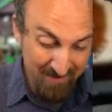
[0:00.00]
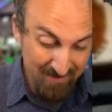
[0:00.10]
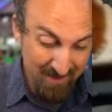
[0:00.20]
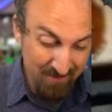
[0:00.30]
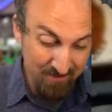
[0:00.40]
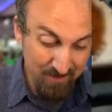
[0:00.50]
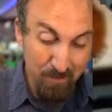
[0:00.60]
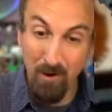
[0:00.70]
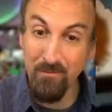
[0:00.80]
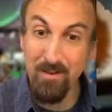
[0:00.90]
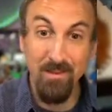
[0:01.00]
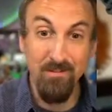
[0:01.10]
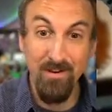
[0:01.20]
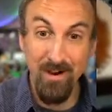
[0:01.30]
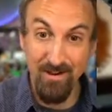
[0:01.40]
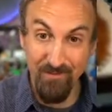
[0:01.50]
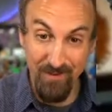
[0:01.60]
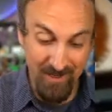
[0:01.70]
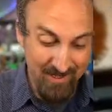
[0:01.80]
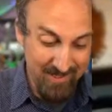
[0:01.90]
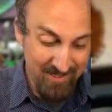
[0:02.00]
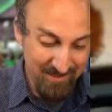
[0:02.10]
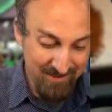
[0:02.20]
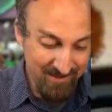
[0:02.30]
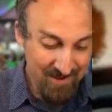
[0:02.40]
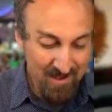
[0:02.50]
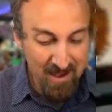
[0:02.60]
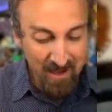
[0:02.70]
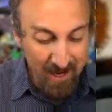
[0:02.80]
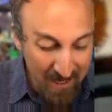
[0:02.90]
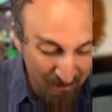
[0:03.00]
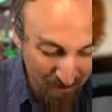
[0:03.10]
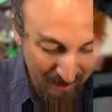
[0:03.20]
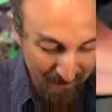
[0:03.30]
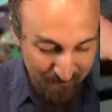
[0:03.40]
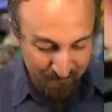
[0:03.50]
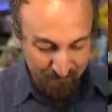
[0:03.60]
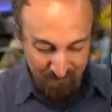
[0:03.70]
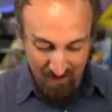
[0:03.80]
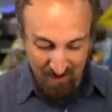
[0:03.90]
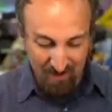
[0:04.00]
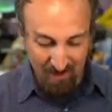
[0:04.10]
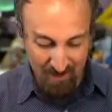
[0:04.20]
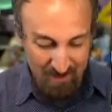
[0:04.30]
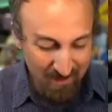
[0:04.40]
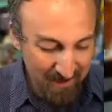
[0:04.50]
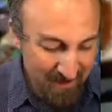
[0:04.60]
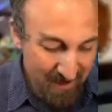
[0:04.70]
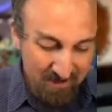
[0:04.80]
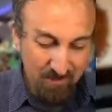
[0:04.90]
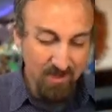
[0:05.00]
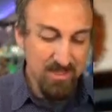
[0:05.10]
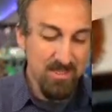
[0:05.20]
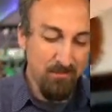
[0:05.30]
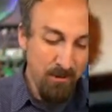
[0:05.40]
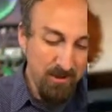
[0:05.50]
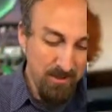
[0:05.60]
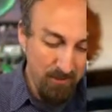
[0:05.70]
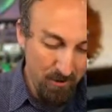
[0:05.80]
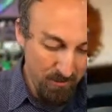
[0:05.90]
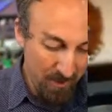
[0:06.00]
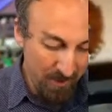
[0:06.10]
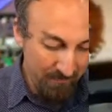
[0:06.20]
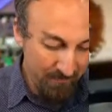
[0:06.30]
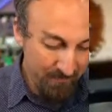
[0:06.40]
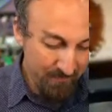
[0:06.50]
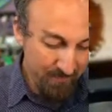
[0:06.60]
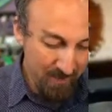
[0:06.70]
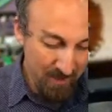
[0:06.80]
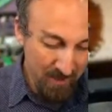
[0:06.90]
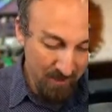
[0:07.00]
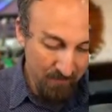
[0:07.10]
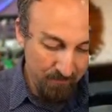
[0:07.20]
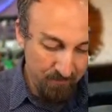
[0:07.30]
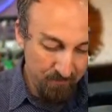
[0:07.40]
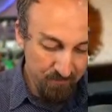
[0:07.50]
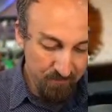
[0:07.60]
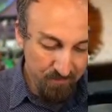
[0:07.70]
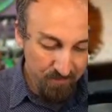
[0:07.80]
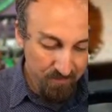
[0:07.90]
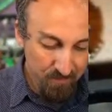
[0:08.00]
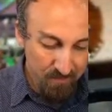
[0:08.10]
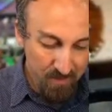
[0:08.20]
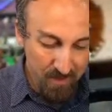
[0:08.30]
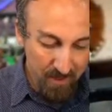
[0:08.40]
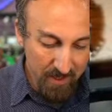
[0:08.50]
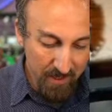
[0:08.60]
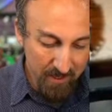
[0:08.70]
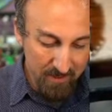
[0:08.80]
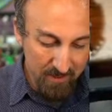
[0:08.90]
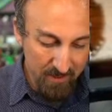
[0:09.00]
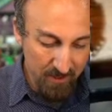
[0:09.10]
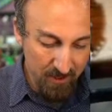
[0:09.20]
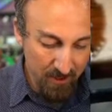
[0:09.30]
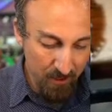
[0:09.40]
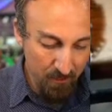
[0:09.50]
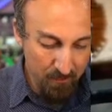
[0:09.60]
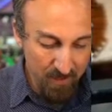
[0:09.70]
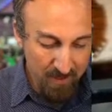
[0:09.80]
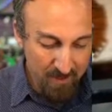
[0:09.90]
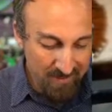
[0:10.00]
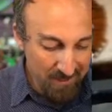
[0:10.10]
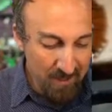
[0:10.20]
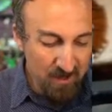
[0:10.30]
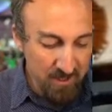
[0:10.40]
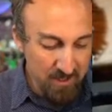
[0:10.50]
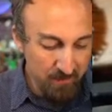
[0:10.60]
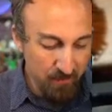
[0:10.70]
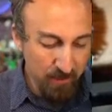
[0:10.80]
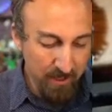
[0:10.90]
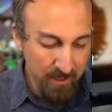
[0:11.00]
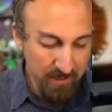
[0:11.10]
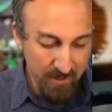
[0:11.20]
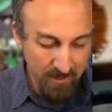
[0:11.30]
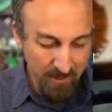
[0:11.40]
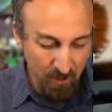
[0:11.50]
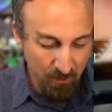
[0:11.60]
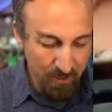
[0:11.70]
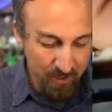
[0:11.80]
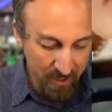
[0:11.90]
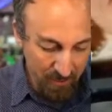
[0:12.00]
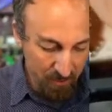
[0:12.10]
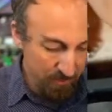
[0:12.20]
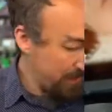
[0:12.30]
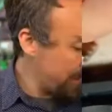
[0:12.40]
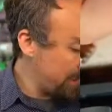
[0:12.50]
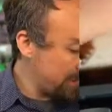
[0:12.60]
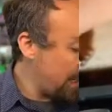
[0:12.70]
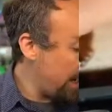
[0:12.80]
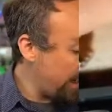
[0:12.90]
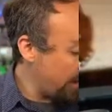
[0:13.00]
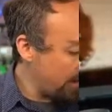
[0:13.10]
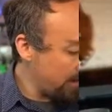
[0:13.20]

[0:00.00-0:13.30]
That was a perfectly fine fix. Anyway, uh, so this is the part that broke off. Um, it, you know, it's a little disappointing that the only thing holding the entire